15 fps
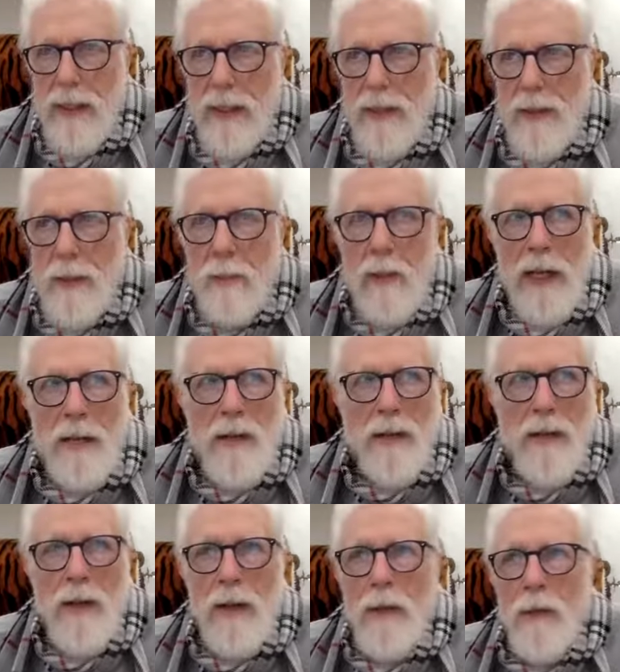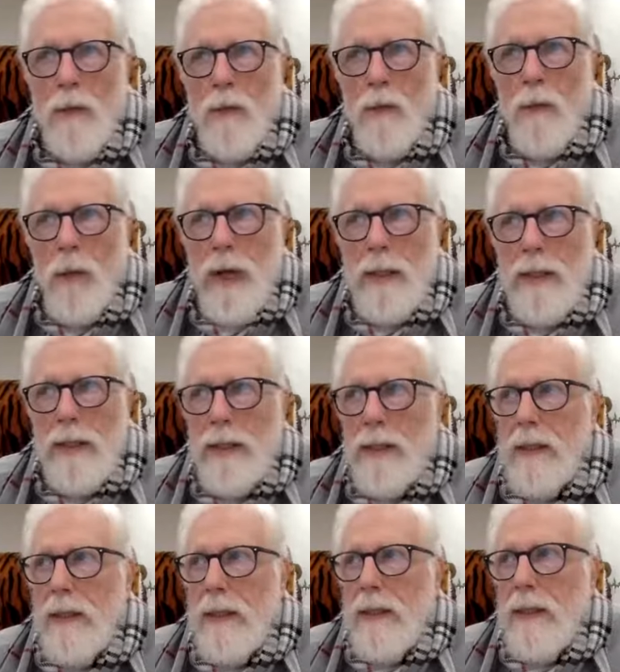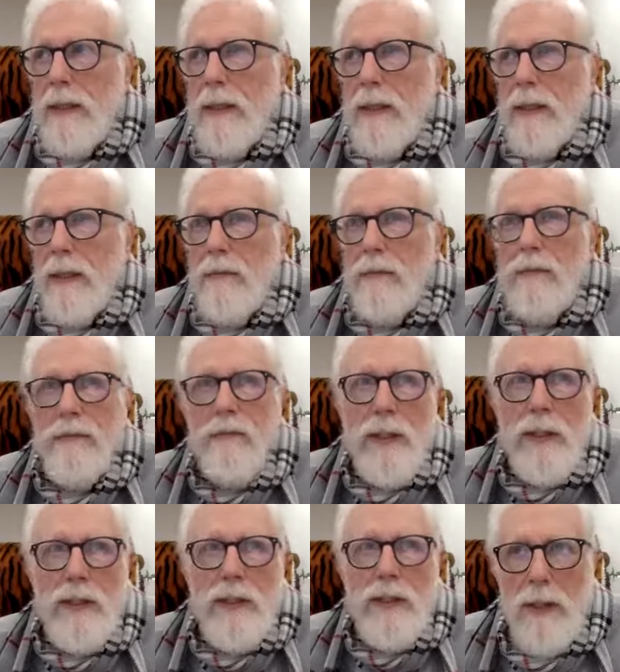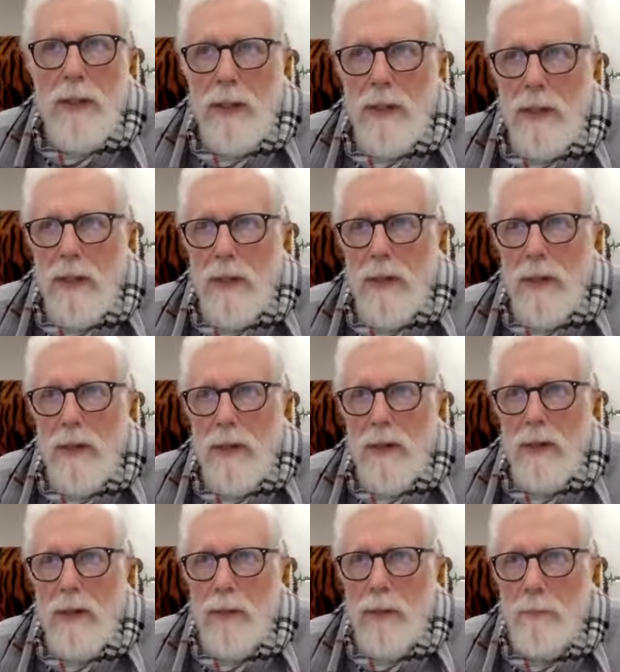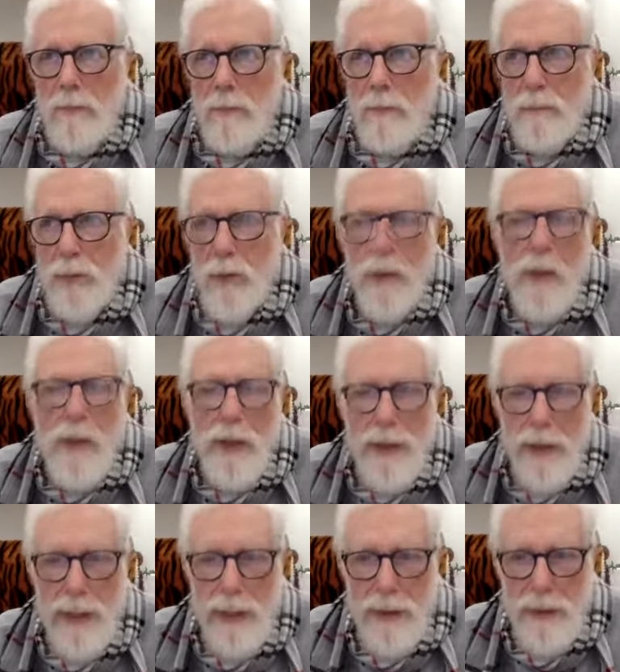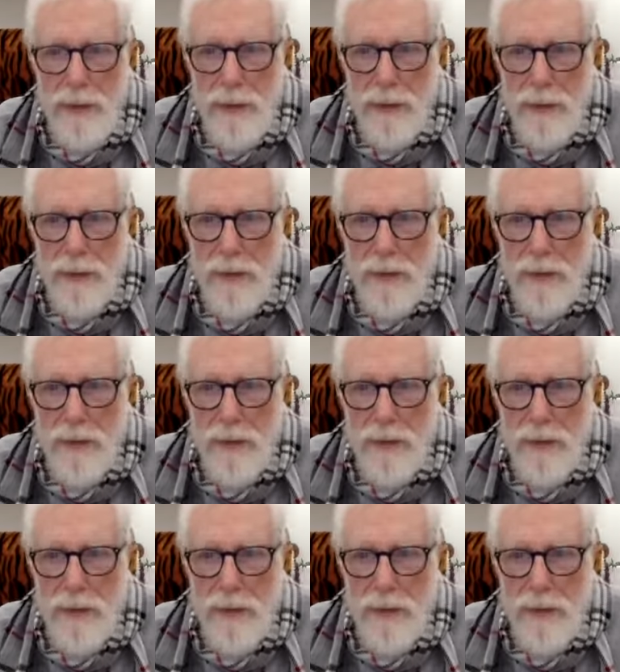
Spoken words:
no matter what vessel you pour it into,